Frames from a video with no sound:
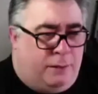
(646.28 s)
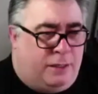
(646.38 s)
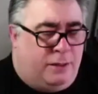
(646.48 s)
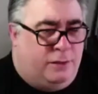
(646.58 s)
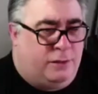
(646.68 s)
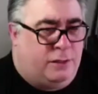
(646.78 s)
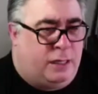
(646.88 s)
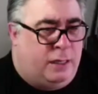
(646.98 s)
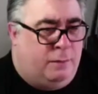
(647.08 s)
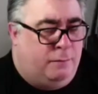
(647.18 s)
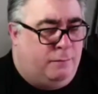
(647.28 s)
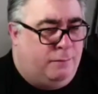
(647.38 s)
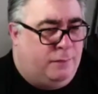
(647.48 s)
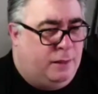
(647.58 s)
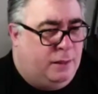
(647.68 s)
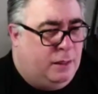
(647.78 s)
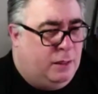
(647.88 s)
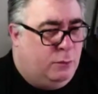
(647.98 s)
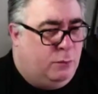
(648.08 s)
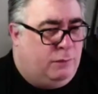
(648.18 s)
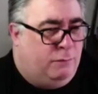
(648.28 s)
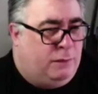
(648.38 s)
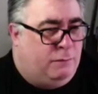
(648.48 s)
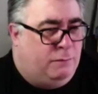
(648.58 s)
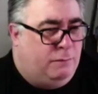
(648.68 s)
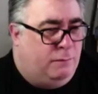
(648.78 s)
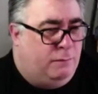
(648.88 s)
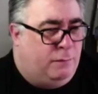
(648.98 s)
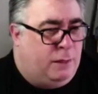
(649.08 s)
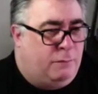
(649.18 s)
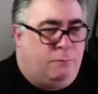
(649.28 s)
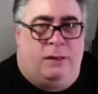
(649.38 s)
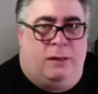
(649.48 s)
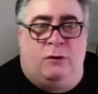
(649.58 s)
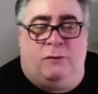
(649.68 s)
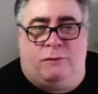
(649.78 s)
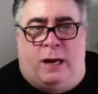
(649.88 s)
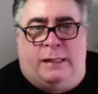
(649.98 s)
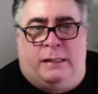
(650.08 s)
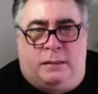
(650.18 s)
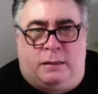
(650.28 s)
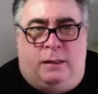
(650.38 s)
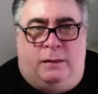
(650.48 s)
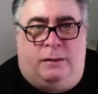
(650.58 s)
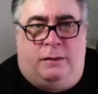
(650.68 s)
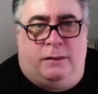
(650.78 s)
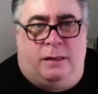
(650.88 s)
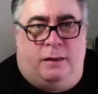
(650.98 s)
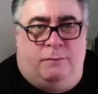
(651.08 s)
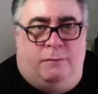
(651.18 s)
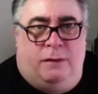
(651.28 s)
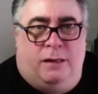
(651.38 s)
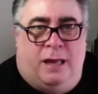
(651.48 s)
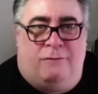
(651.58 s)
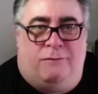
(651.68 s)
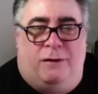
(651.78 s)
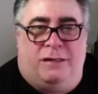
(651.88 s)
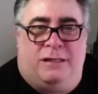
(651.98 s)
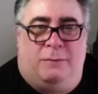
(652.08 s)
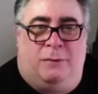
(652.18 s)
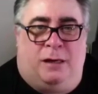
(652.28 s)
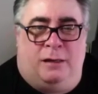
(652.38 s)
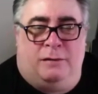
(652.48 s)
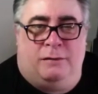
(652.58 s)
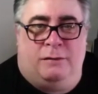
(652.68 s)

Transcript: because we're good friends and have very similar